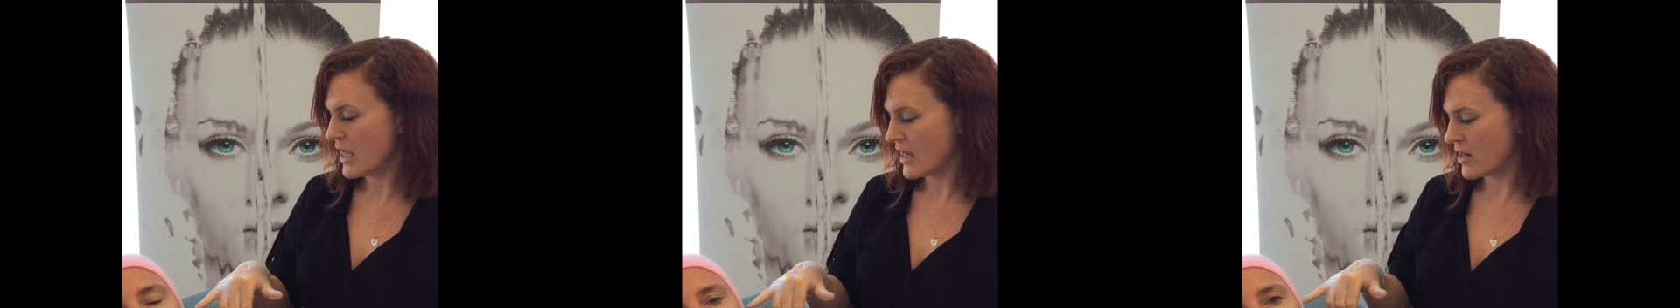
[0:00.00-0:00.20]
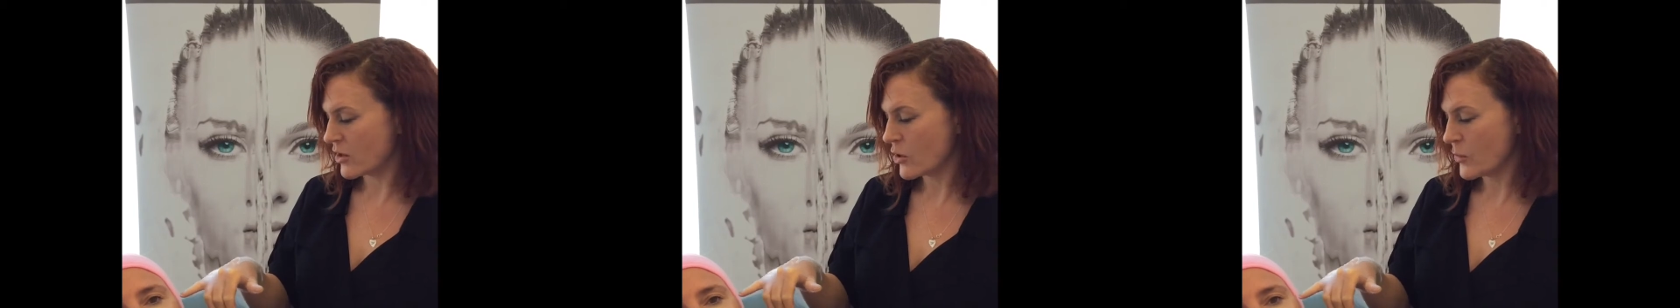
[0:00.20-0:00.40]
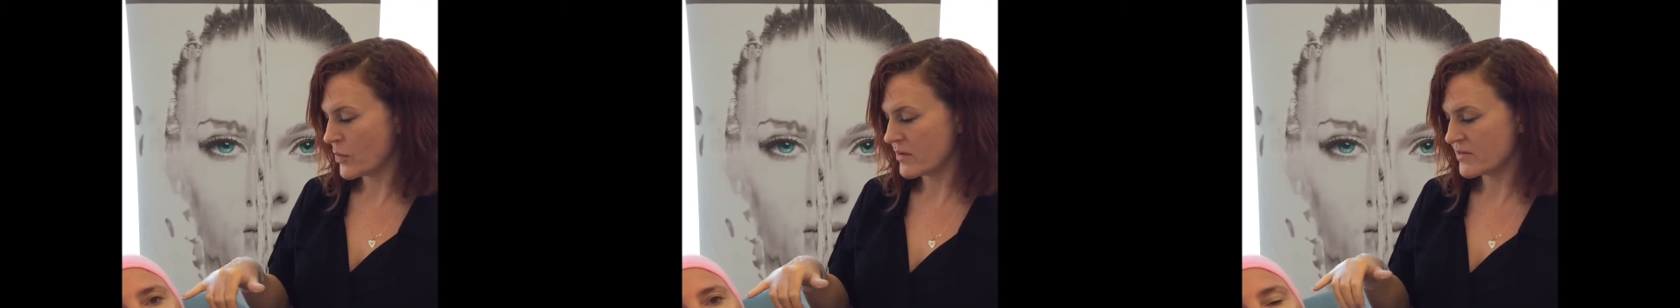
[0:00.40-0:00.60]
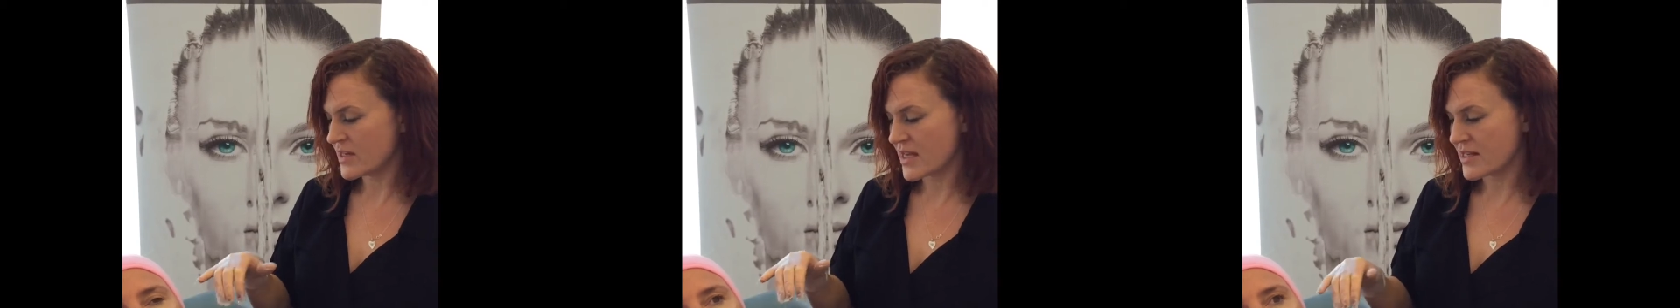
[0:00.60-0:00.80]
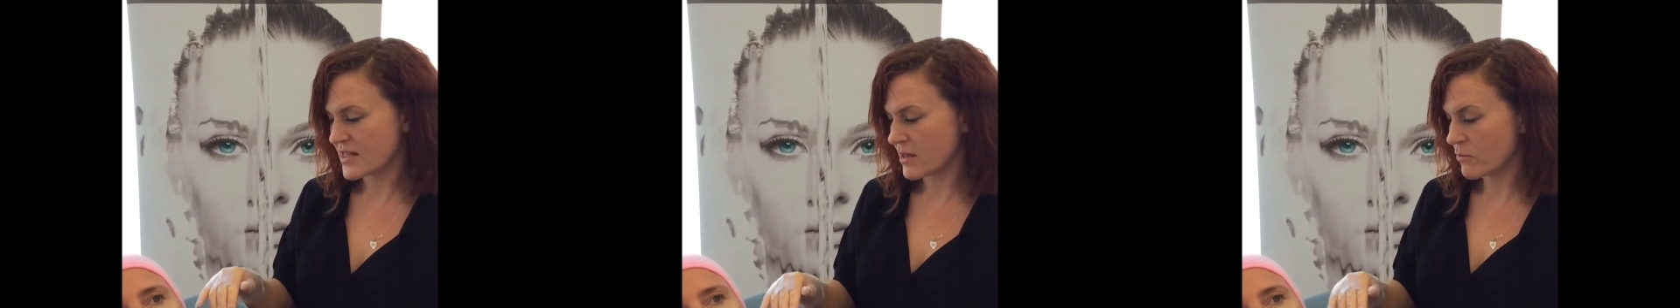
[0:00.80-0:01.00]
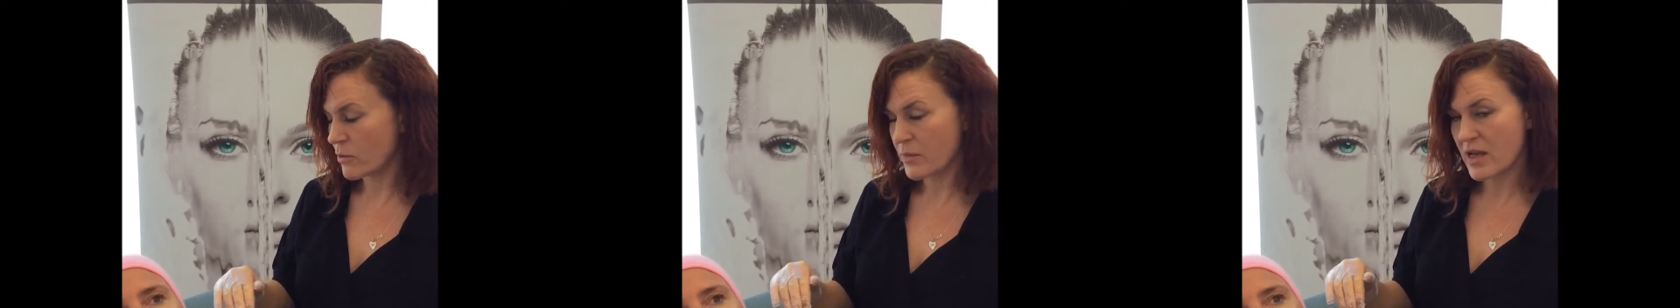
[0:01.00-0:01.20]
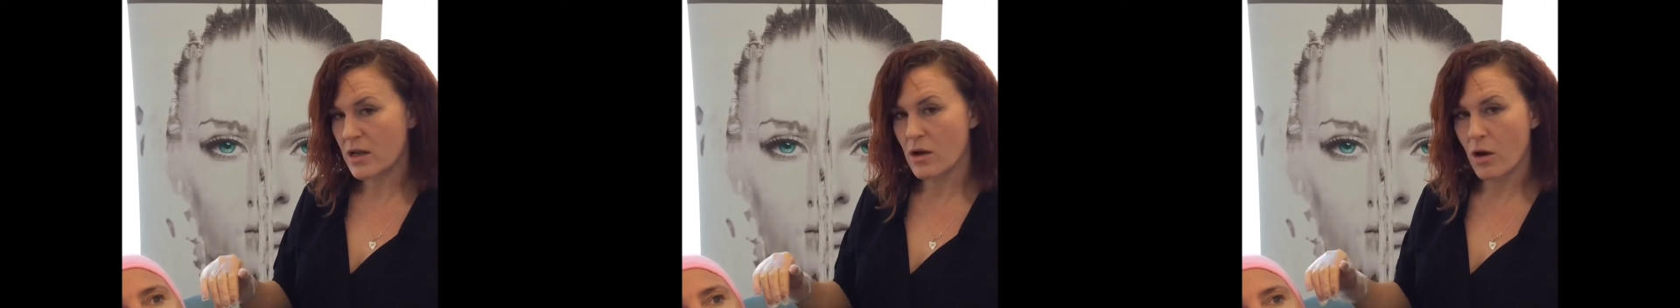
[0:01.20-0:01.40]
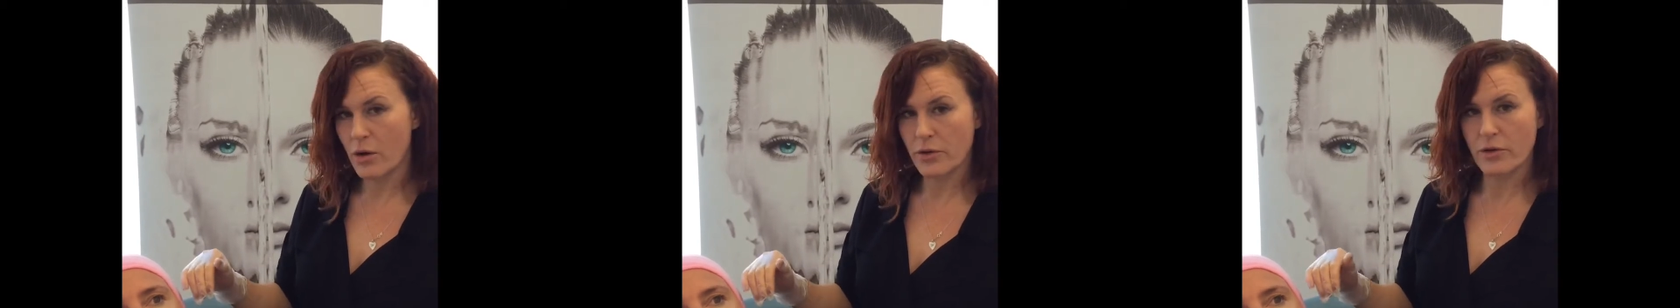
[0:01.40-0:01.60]
in a couple of days they will be
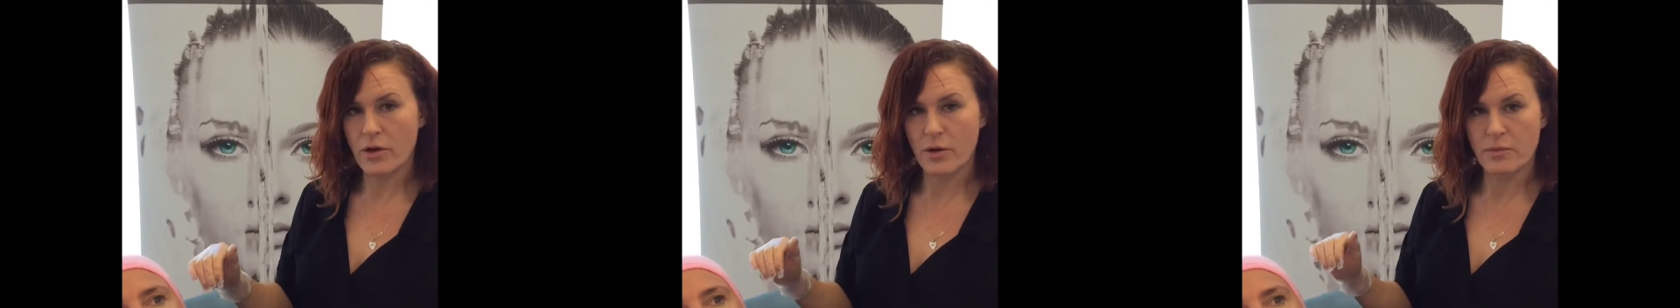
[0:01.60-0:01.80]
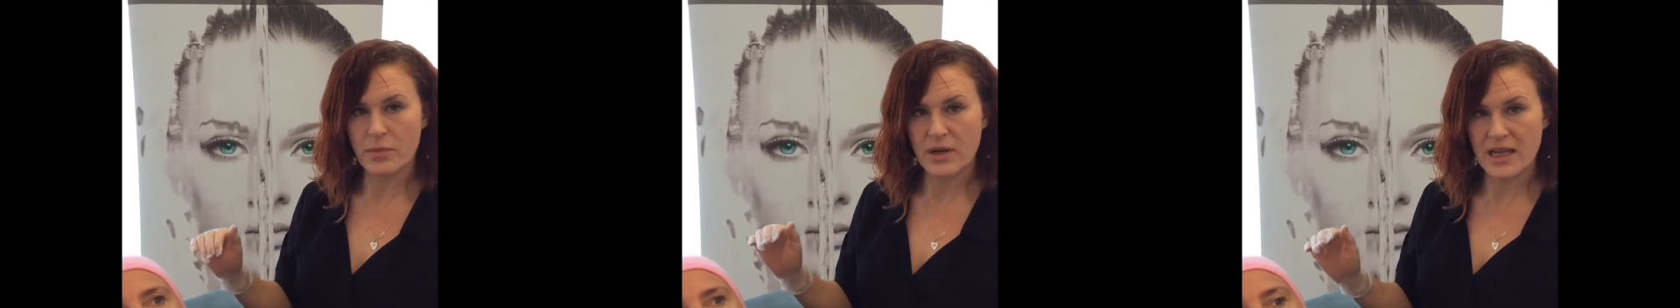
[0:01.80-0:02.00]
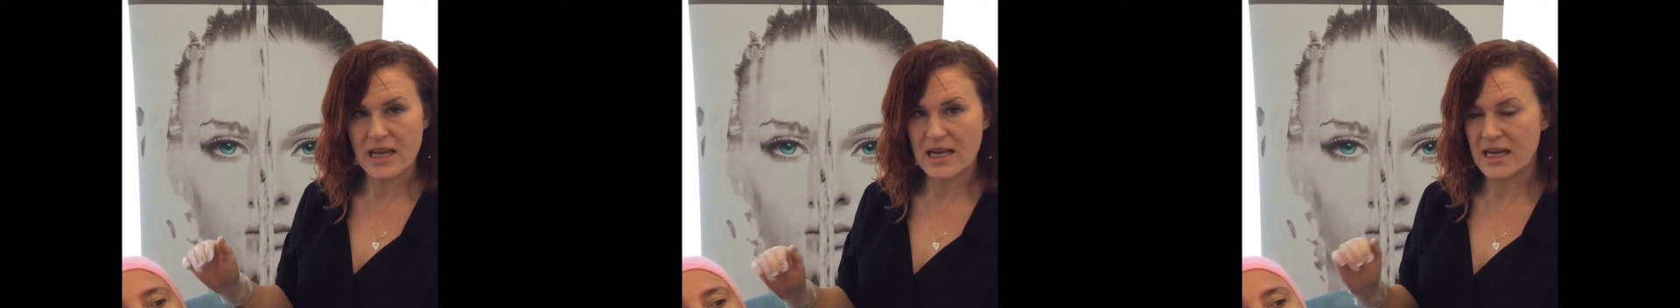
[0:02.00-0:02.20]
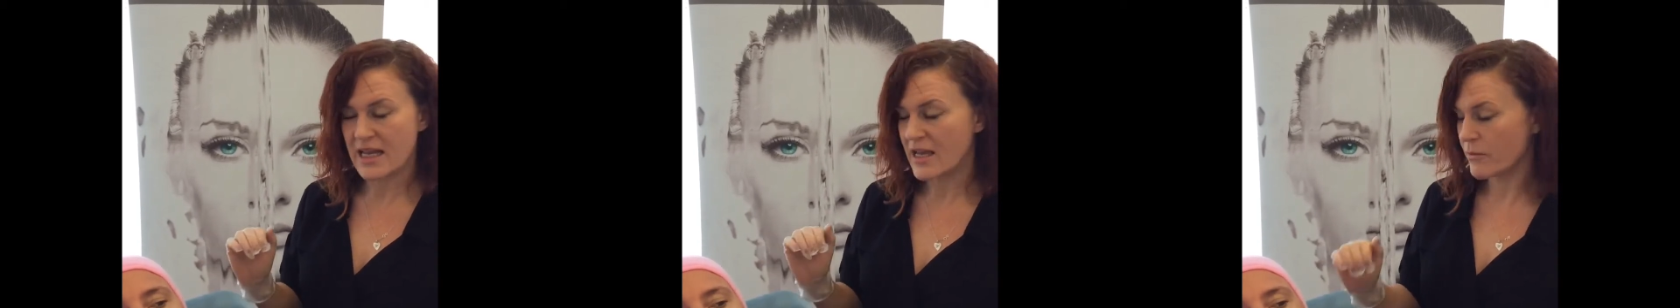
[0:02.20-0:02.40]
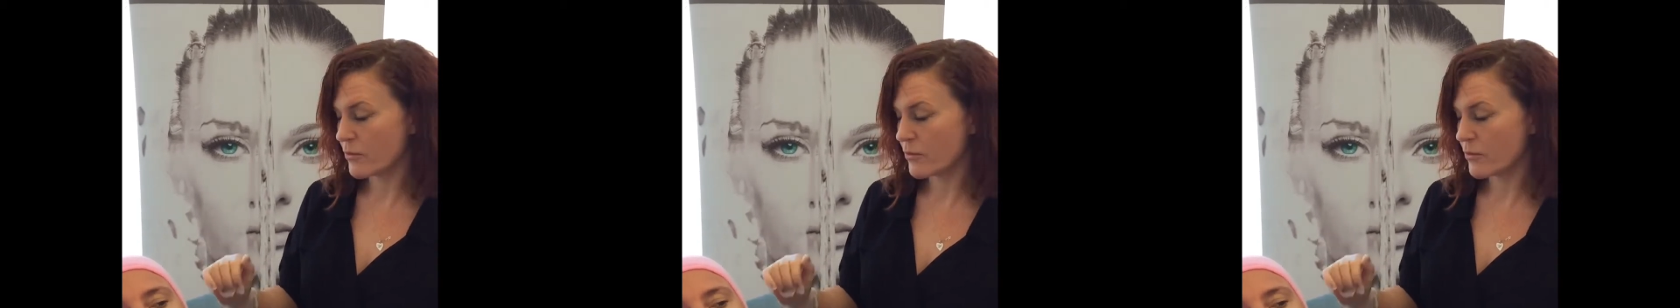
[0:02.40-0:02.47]
gone completely